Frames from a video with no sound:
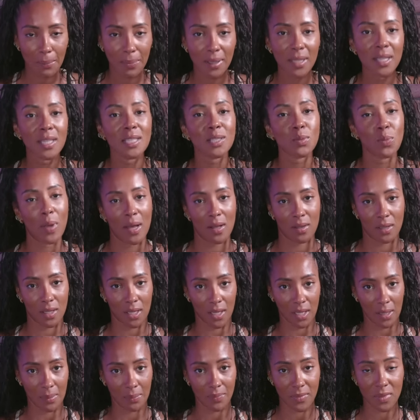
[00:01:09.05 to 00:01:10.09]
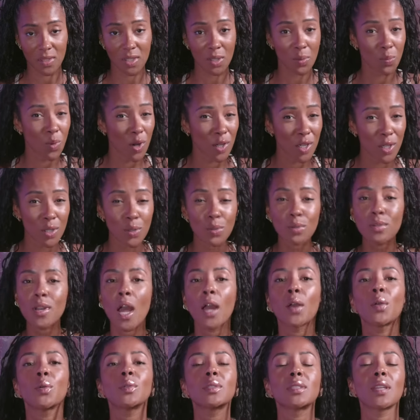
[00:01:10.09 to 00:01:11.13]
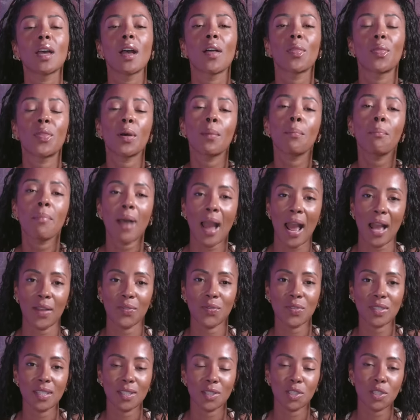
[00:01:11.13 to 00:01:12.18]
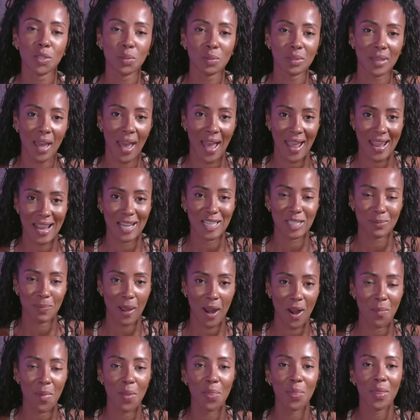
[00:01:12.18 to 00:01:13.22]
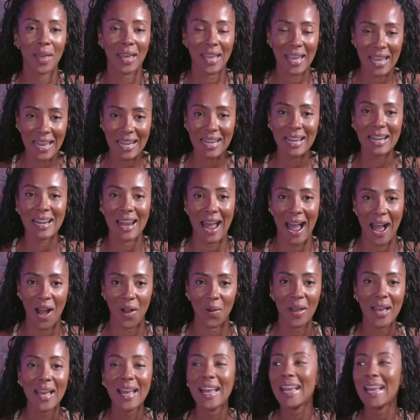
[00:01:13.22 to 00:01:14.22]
Please welcome someone who knows the MAFS UK experiment in and out.